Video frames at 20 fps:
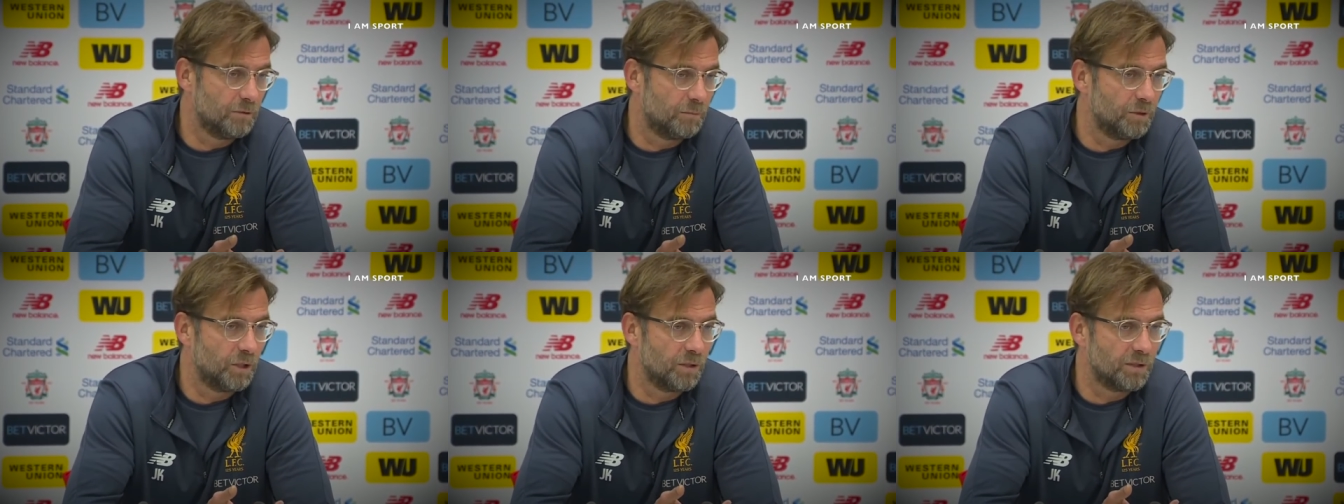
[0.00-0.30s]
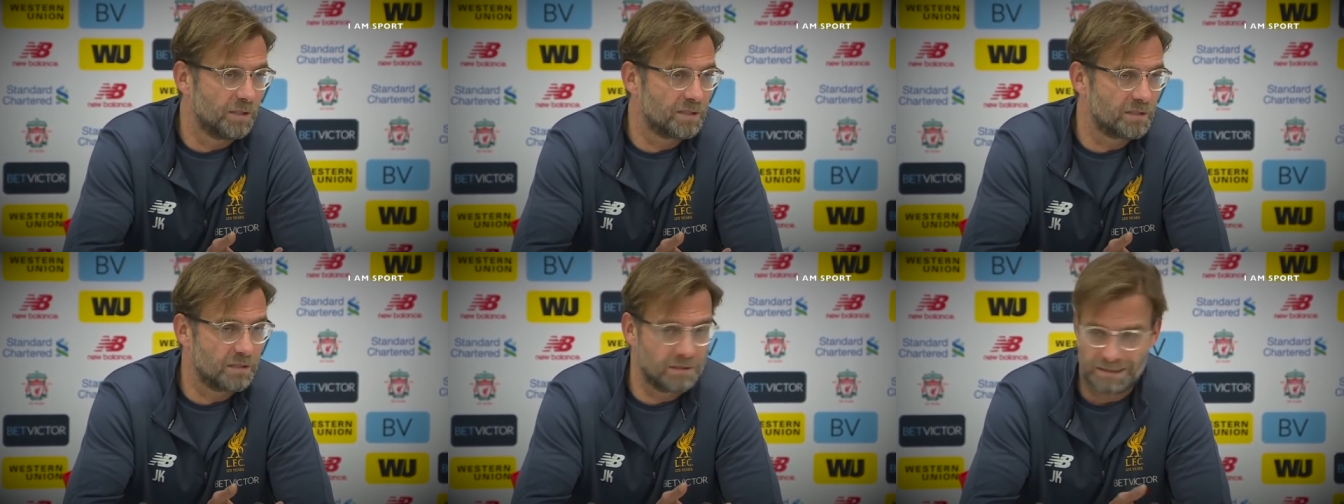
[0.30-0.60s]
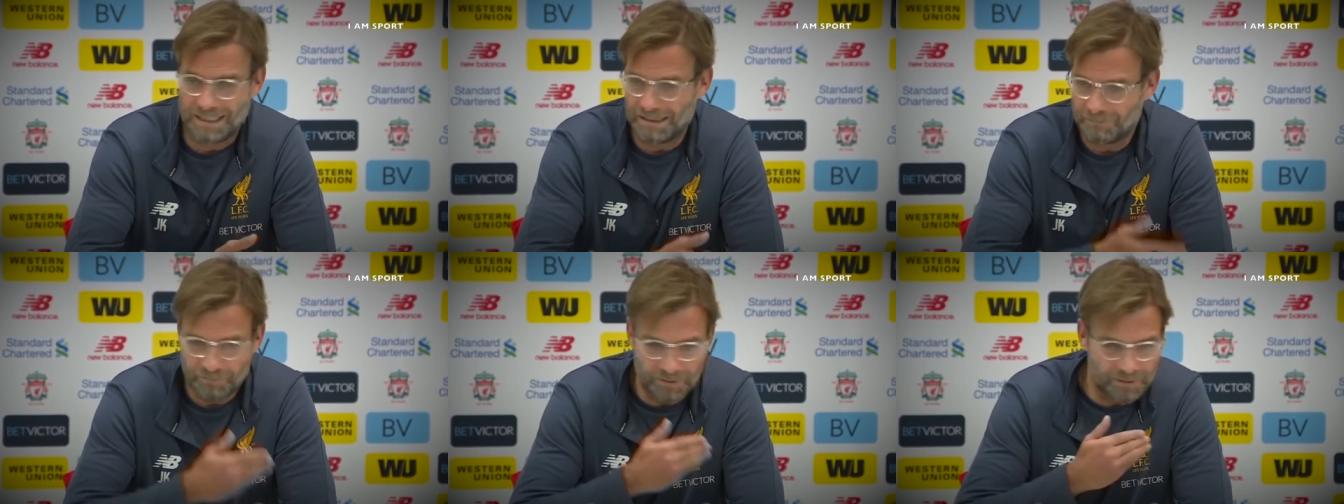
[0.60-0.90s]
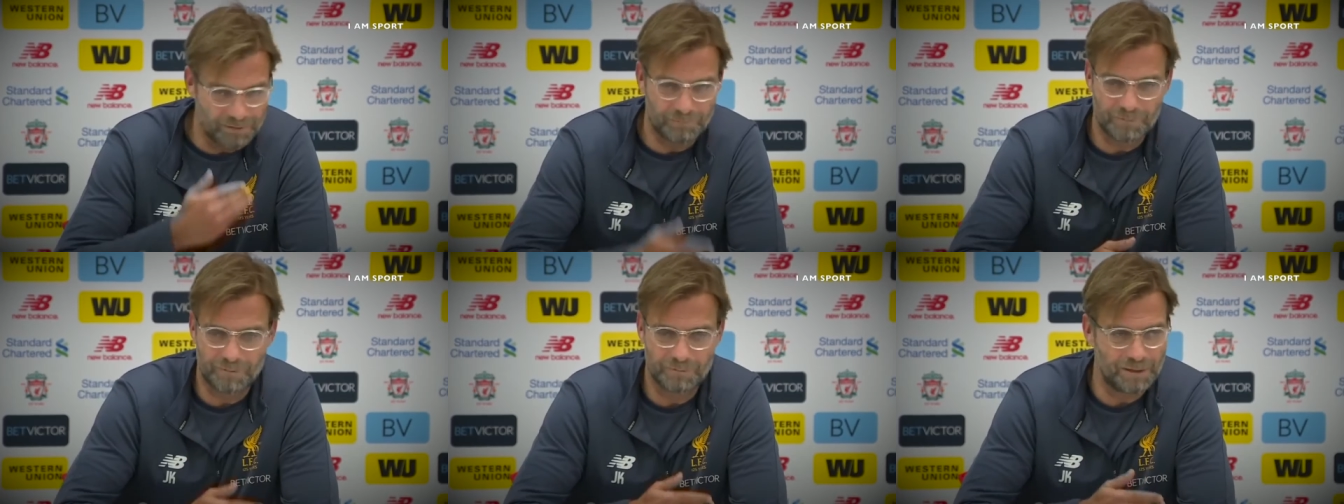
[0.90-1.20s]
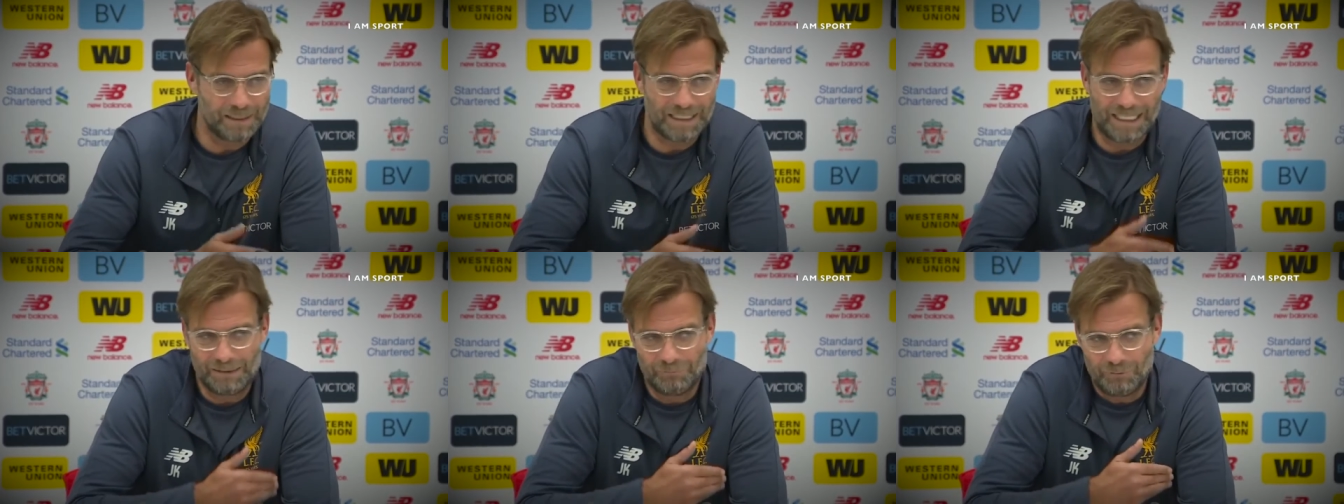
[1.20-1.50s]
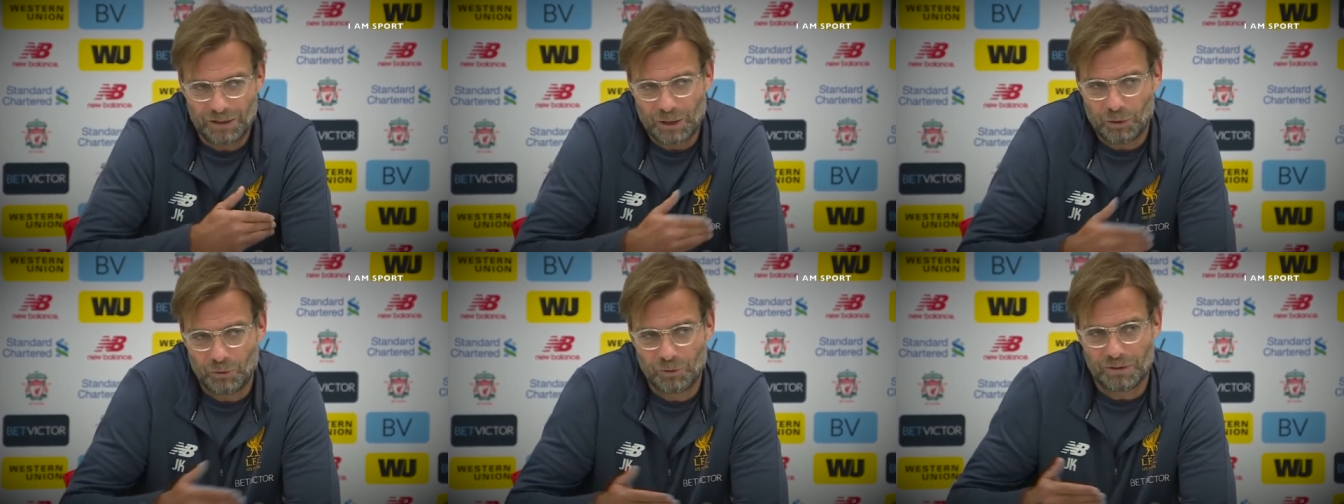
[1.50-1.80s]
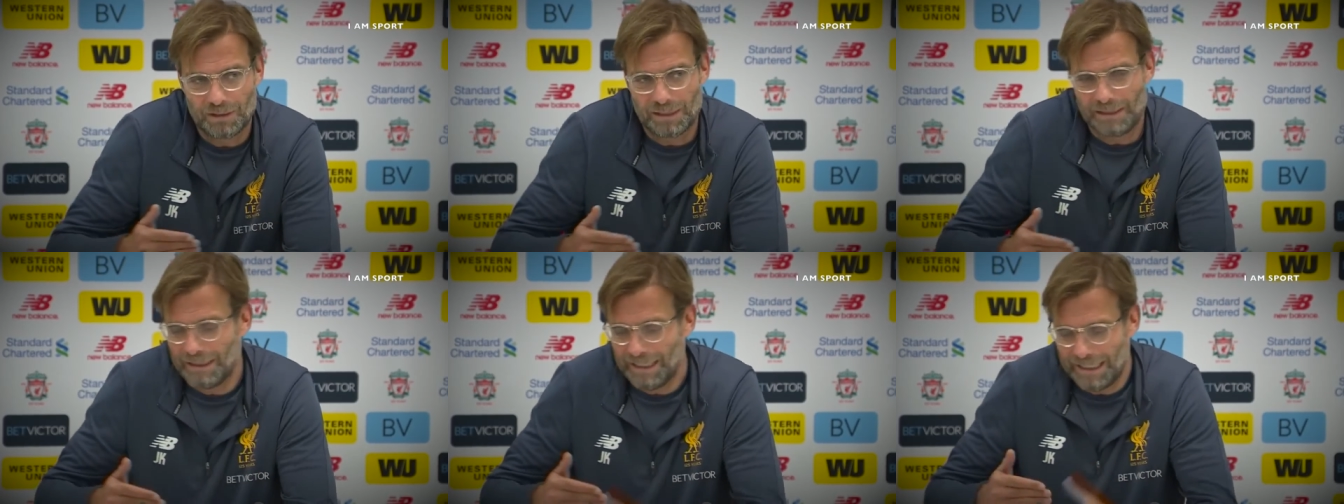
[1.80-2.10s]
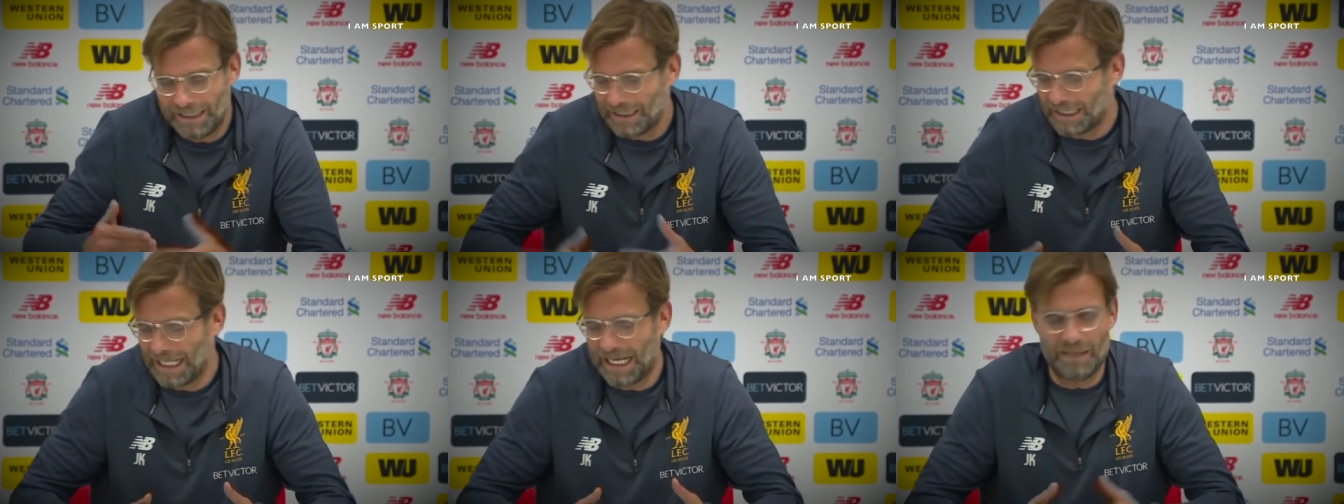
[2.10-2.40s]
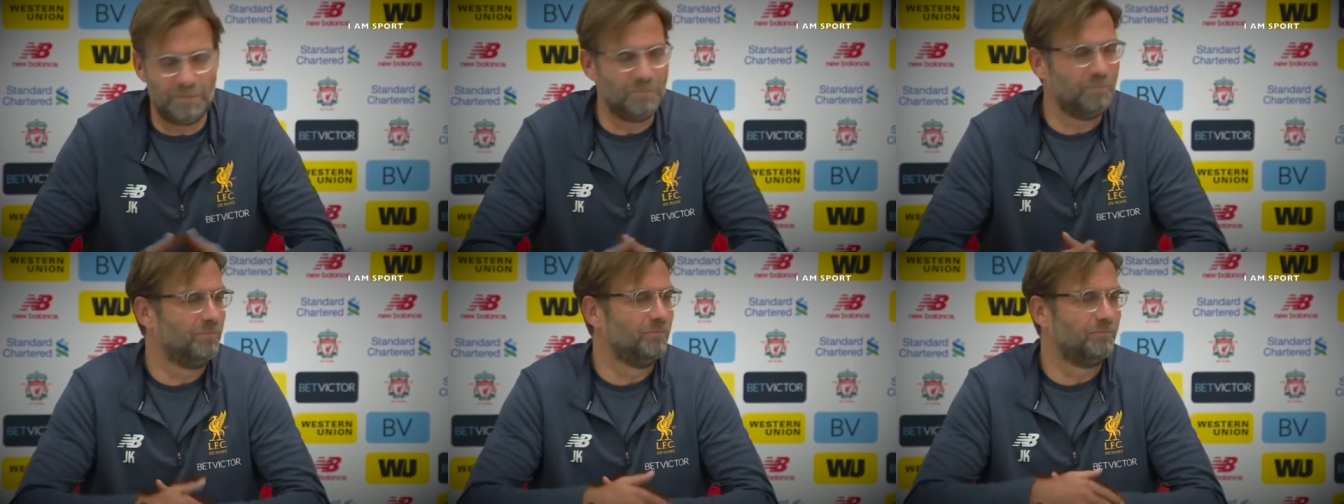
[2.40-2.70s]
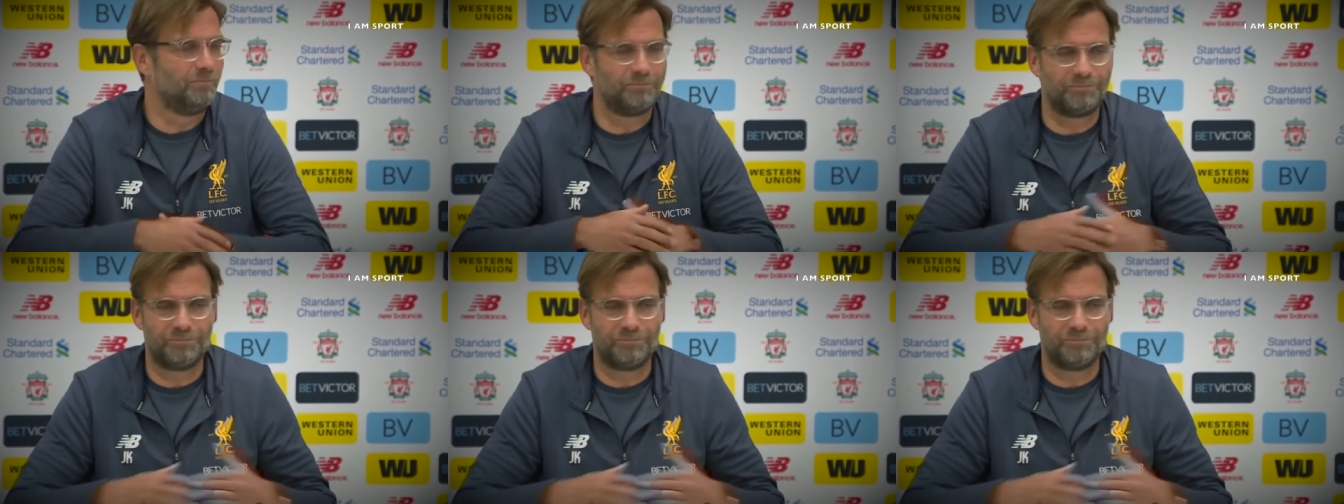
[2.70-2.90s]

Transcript: to be honest if we don't in the game